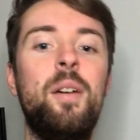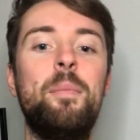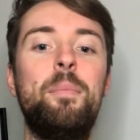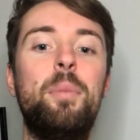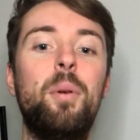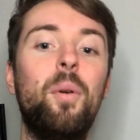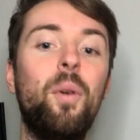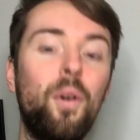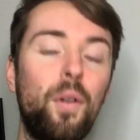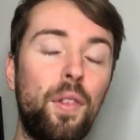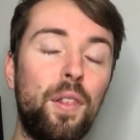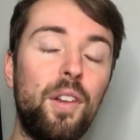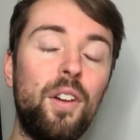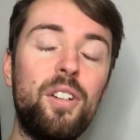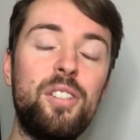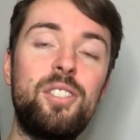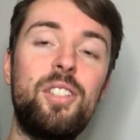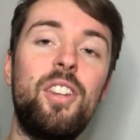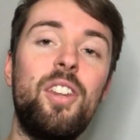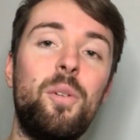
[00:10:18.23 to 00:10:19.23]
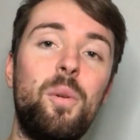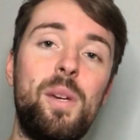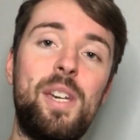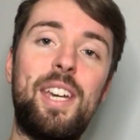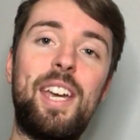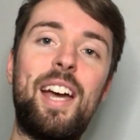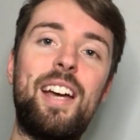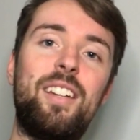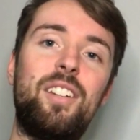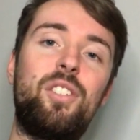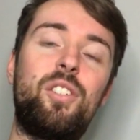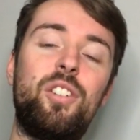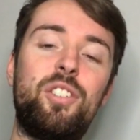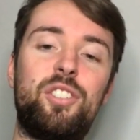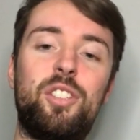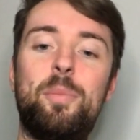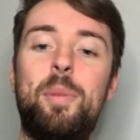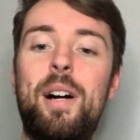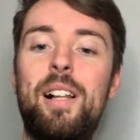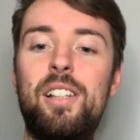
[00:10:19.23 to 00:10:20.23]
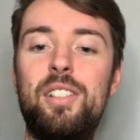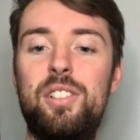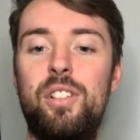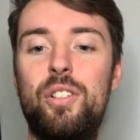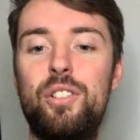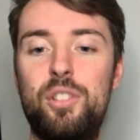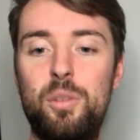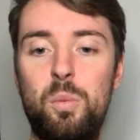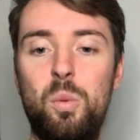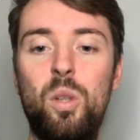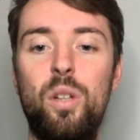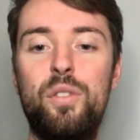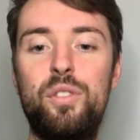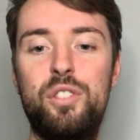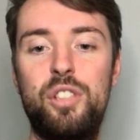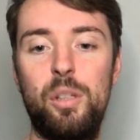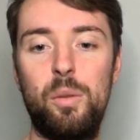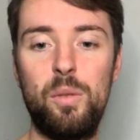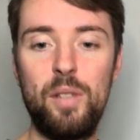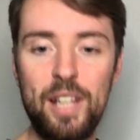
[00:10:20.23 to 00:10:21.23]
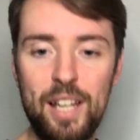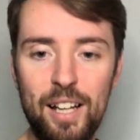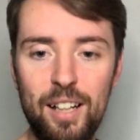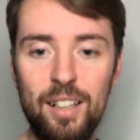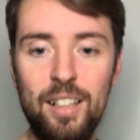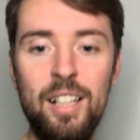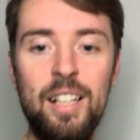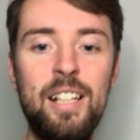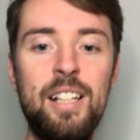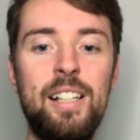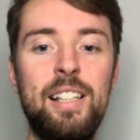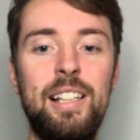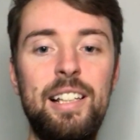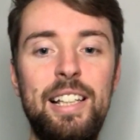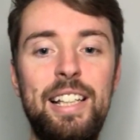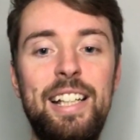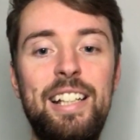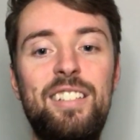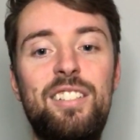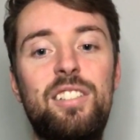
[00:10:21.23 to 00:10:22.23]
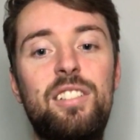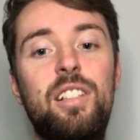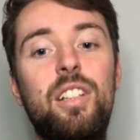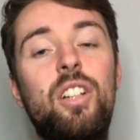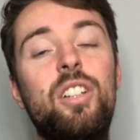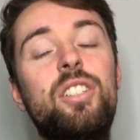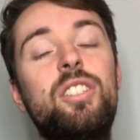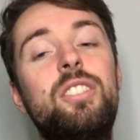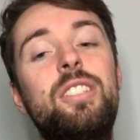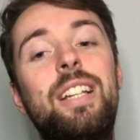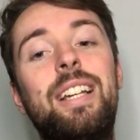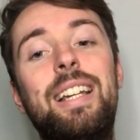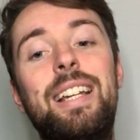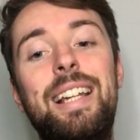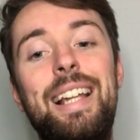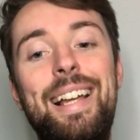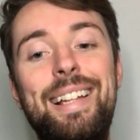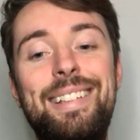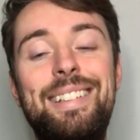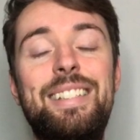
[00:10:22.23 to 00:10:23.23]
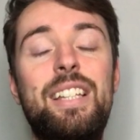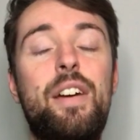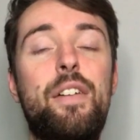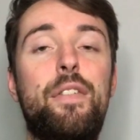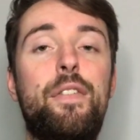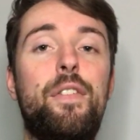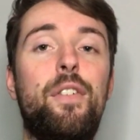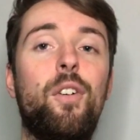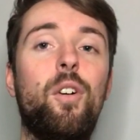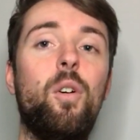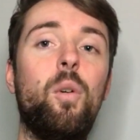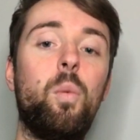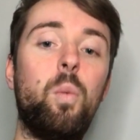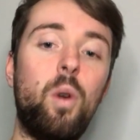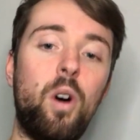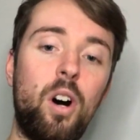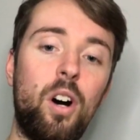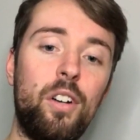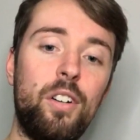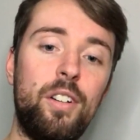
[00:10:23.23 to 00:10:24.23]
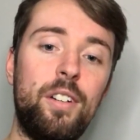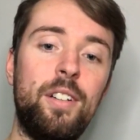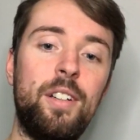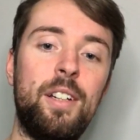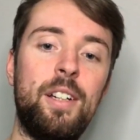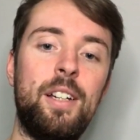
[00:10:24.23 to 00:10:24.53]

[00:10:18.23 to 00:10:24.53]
Both lost at the weekend. Crystal Palace lost to Wolves 2-0. Leeds lost to Leicester 4-1.